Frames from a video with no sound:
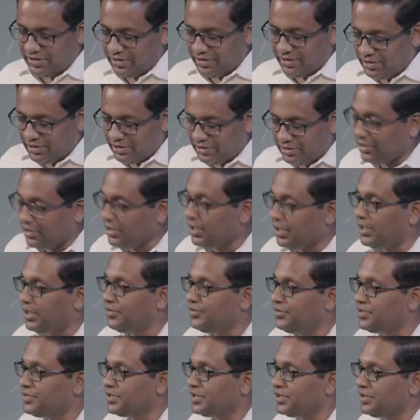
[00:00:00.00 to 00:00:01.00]
How temptation
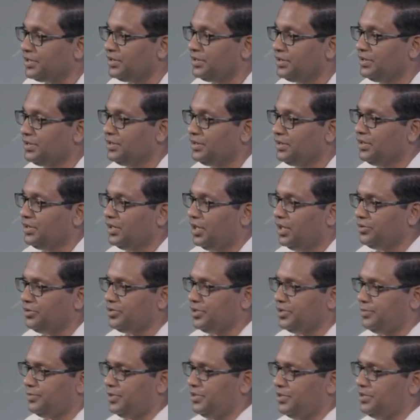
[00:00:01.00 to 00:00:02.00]
grows. Look at me at
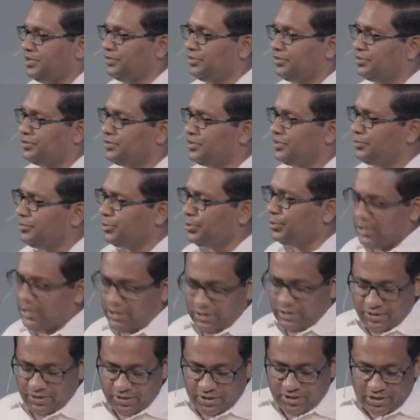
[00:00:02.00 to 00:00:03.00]
verse 14 and
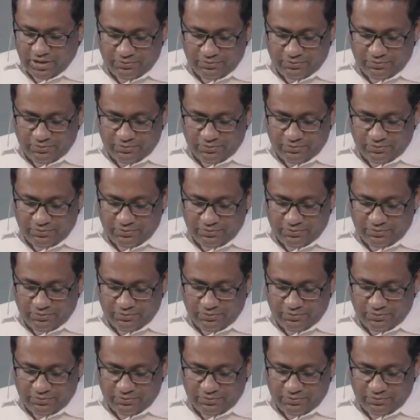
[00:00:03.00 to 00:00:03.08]
15.